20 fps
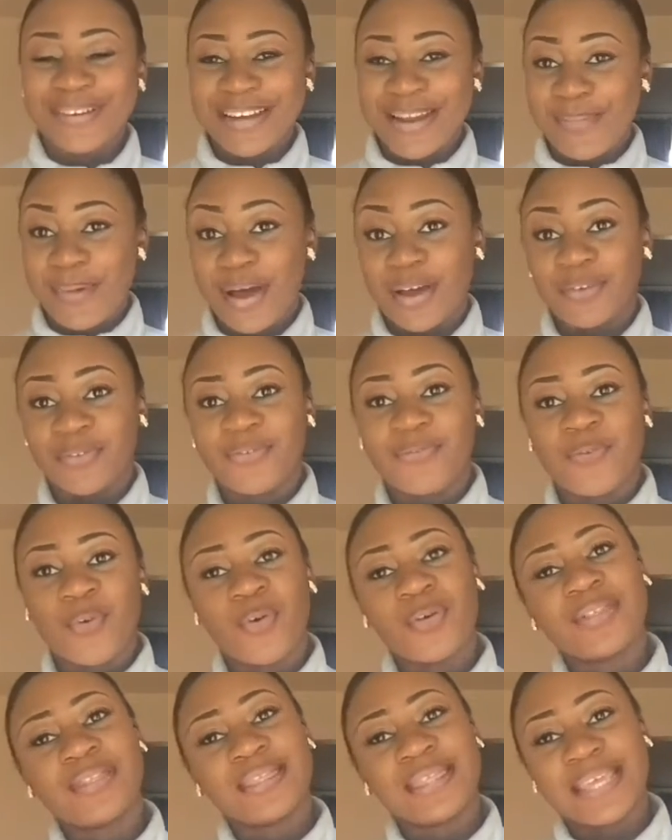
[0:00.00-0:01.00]
about,
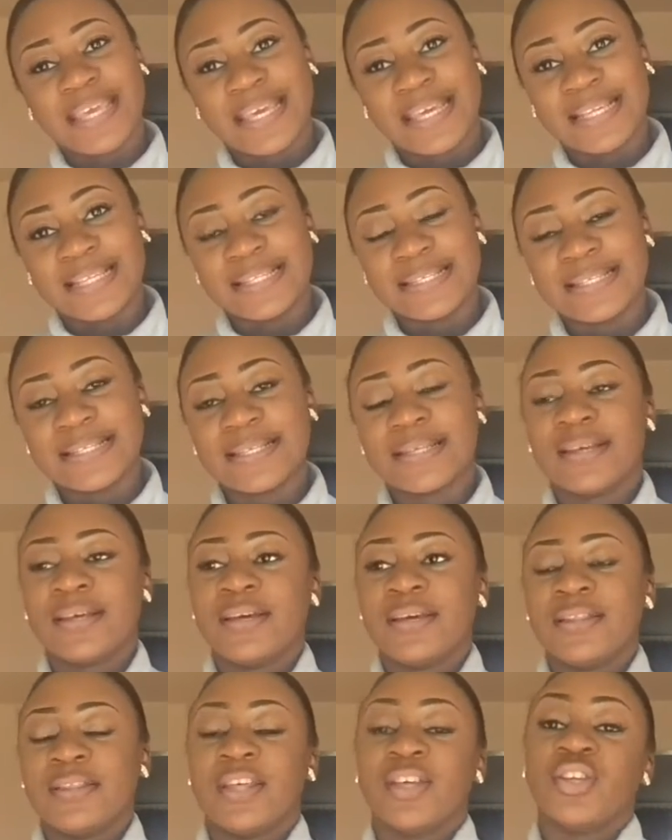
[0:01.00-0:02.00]
four things
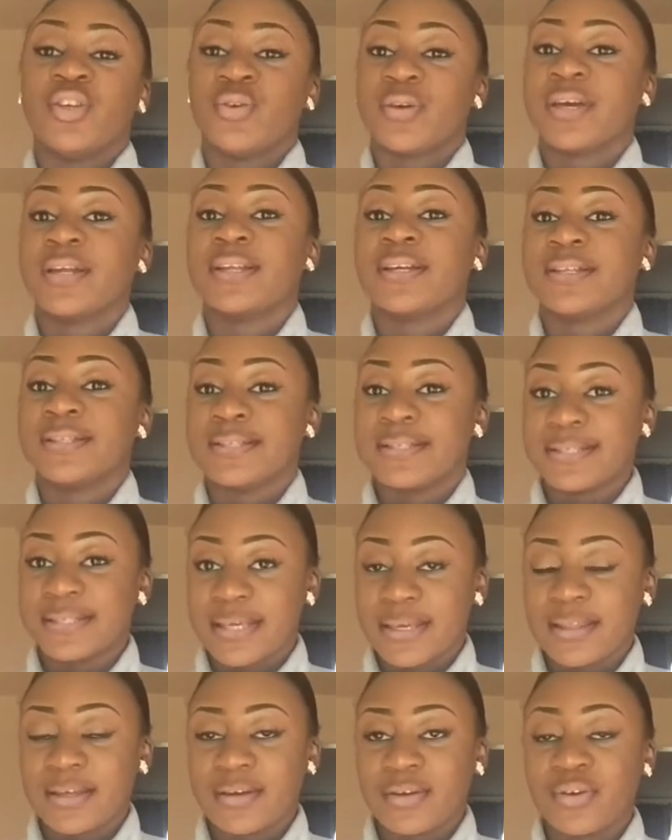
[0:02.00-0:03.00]
that you can
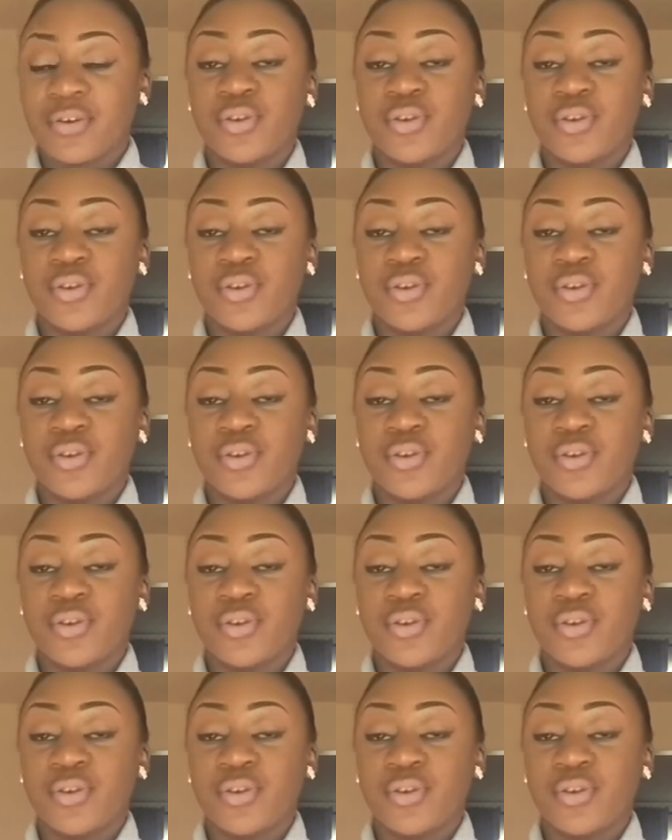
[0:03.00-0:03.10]
consider,